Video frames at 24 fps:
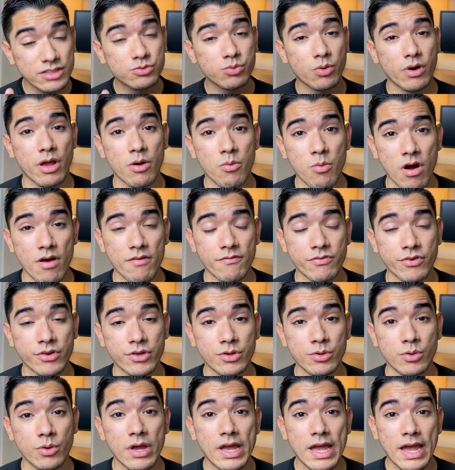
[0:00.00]
what I want for
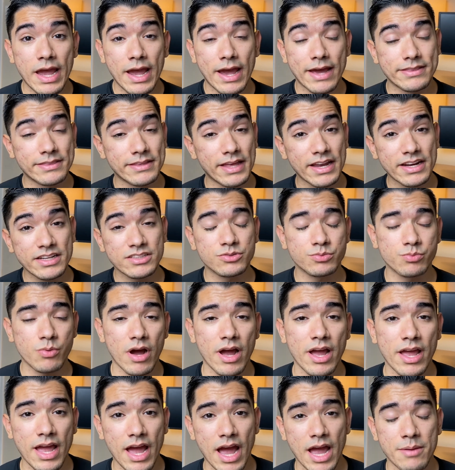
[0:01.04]
you, and that is
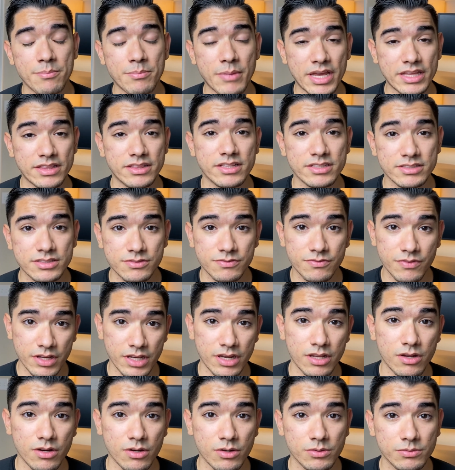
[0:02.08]
why I made this
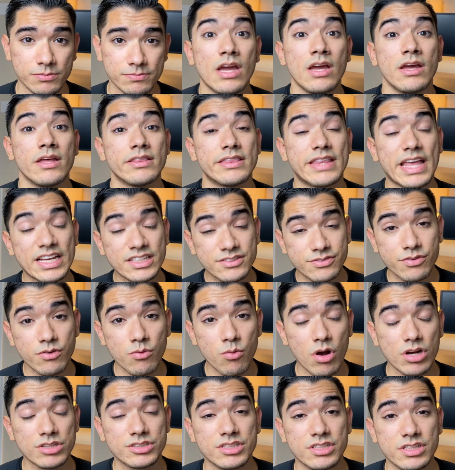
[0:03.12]
video. Thanks for
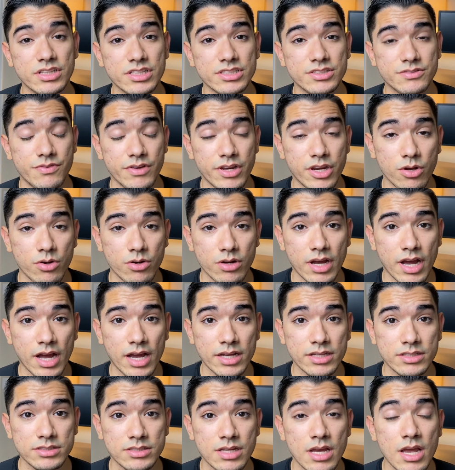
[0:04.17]
watching this video,
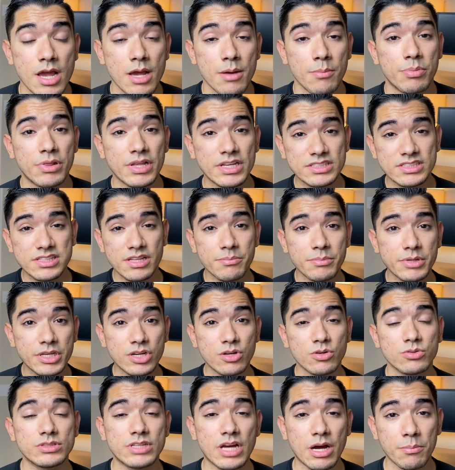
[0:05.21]
guys. Please let me
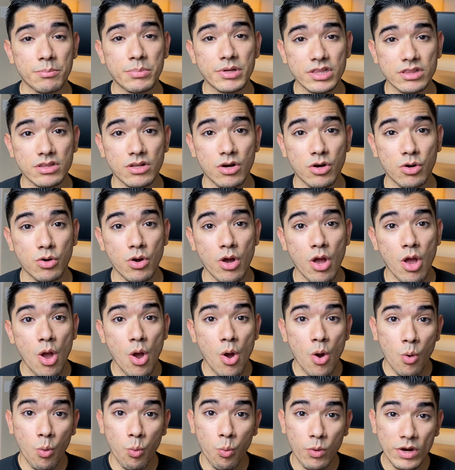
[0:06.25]
know down below
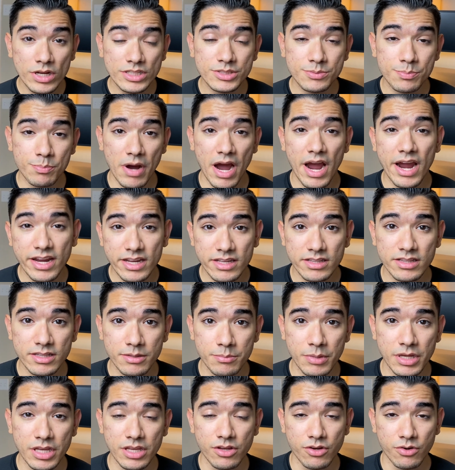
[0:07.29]
which buying
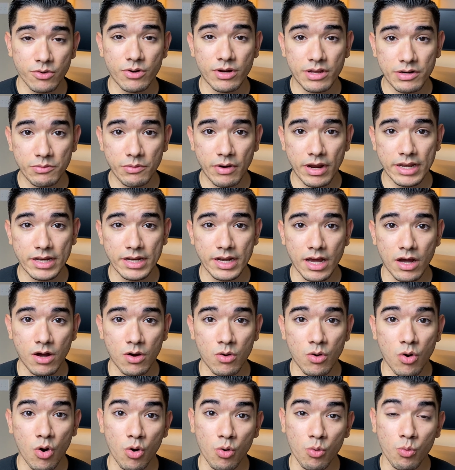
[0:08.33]
limit you're in right
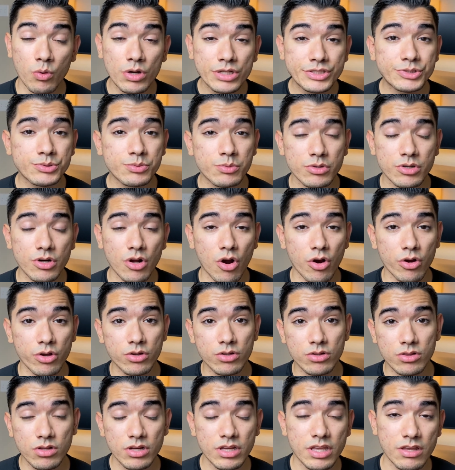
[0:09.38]
now, or which one are
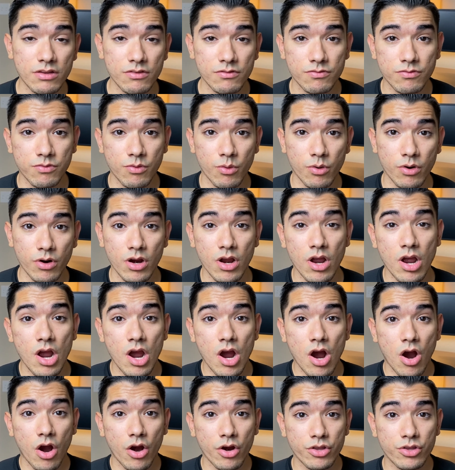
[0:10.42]
you looking for.
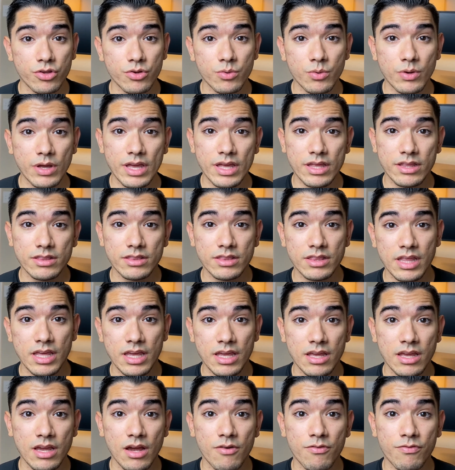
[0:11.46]
Are you in
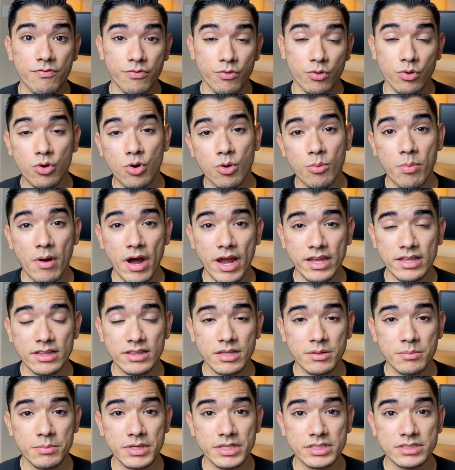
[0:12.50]
the frugal buying
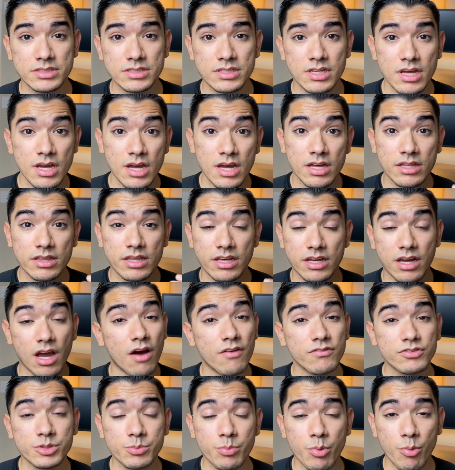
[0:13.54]
limit, the
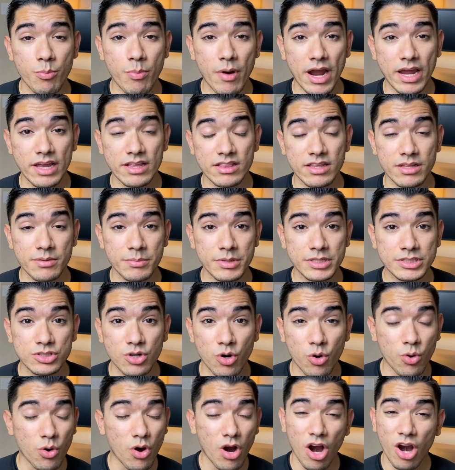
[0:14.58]
comfortable buying limit,
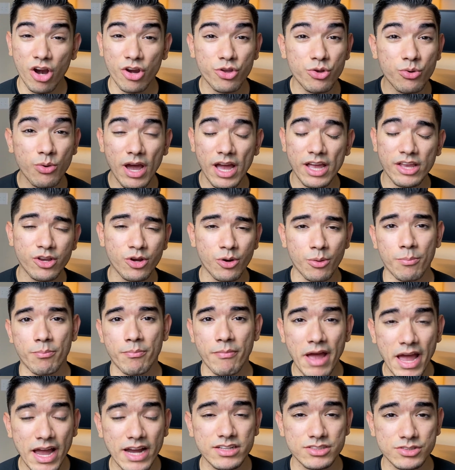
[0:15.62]
or are you at your
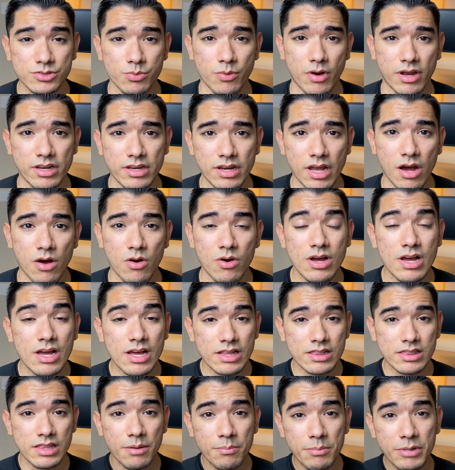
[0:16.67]
max right now?
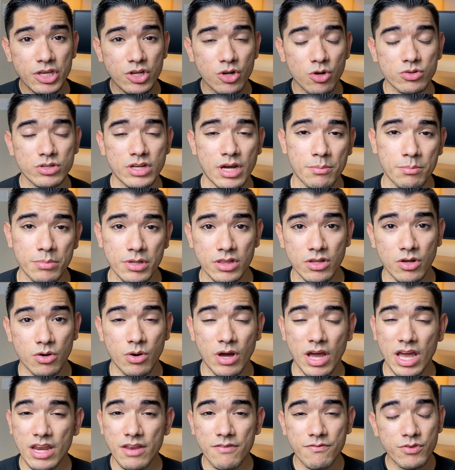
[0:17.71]
Let me know down
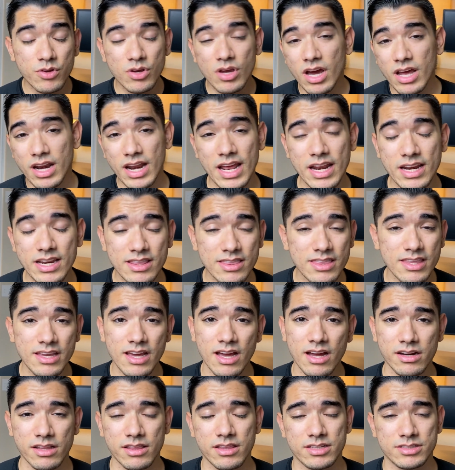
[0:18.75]
below. And if you got anything
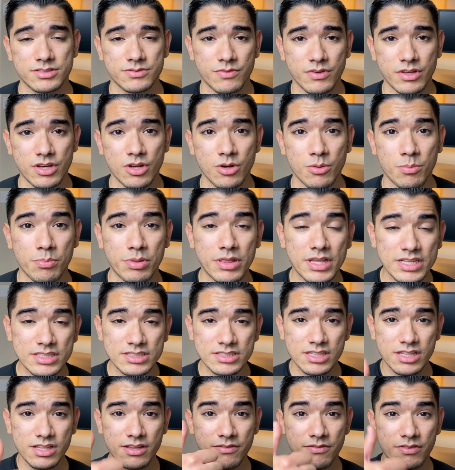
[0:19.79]
out of this video,
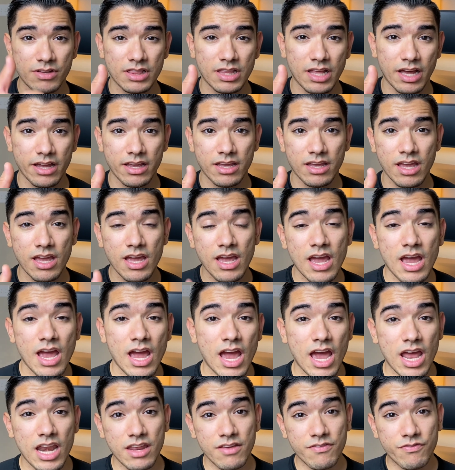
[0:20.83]
please leave a like.
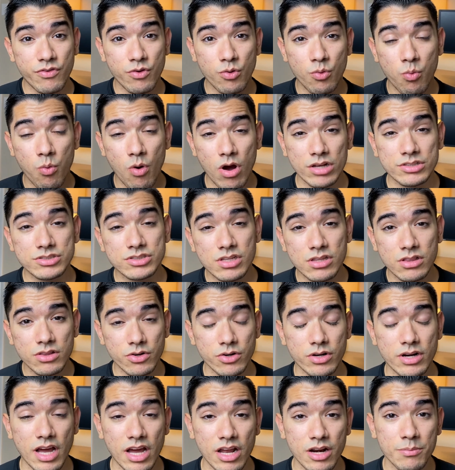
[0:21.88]
And if you want to
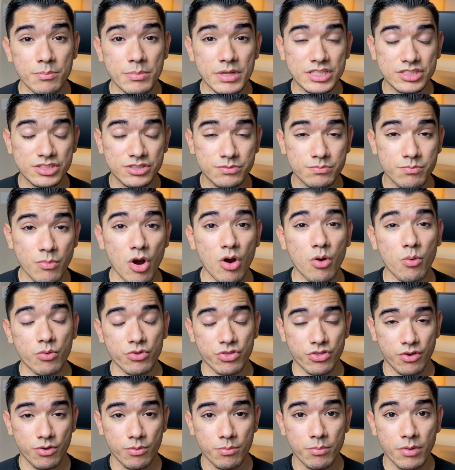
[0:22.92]
learn how to be smart
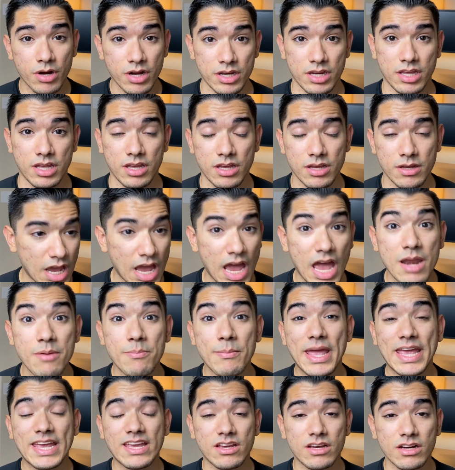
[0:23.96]
with your money and
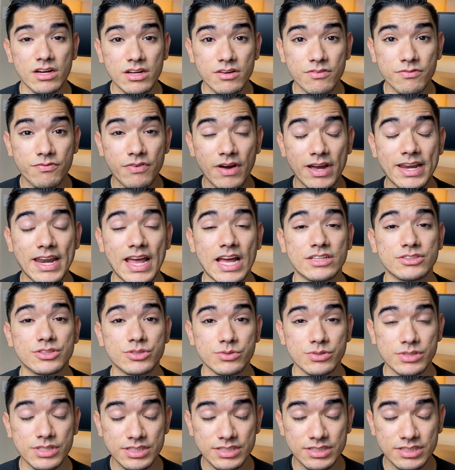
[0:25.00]
make good
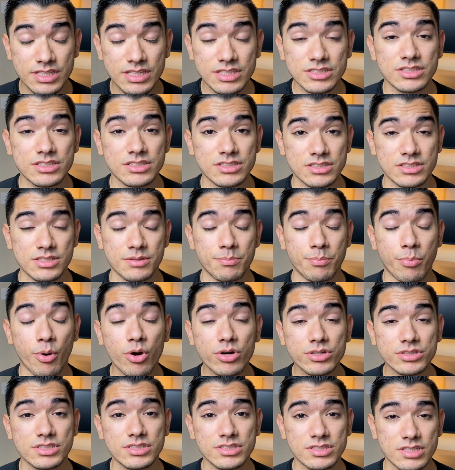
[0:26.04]
financial decisions and
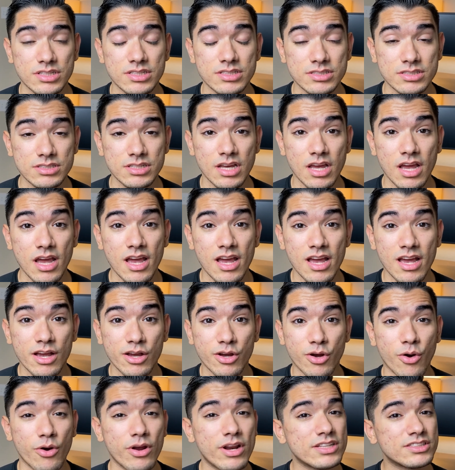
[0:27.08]
purchases,
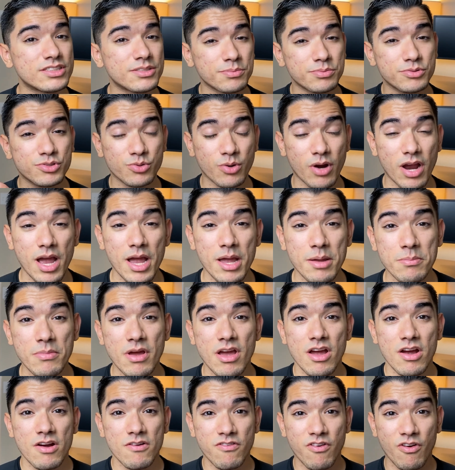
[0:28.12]
go ahead and subscribe
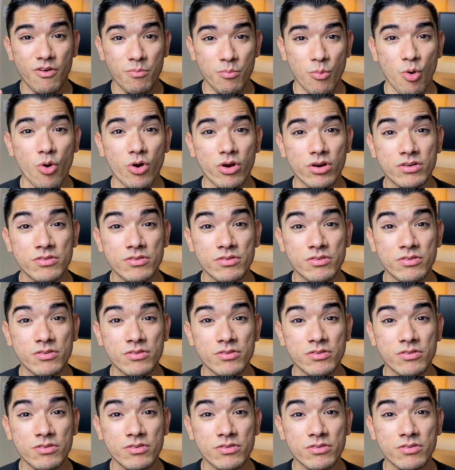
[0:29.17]
for more